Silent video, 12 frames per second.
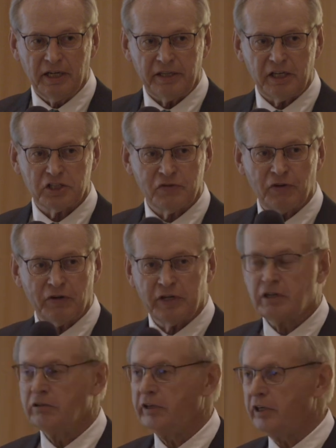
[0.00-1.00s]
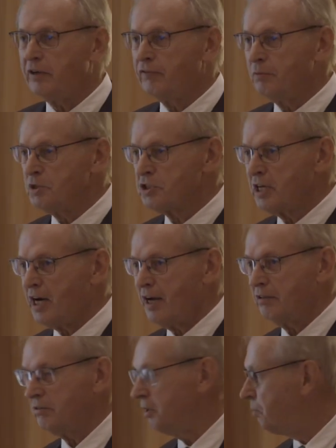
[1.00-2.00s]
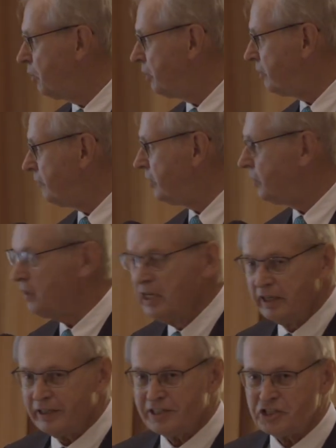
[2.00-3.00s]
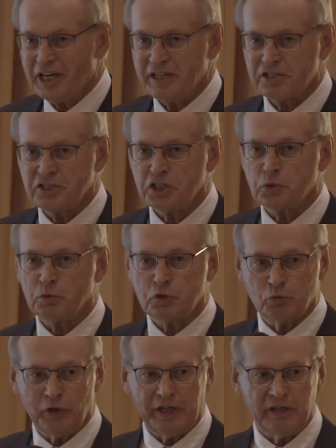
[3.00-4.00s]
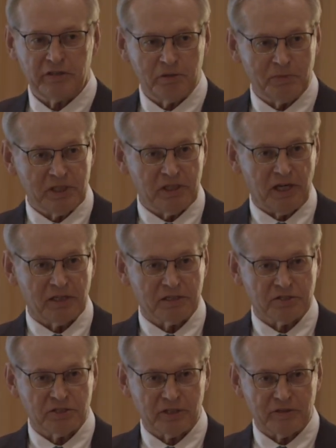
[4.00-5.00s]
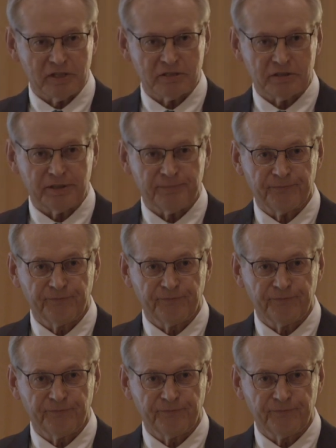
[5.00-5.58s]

I think it's very clear from a scholarly point of view that Genesis was written to be taken seriously.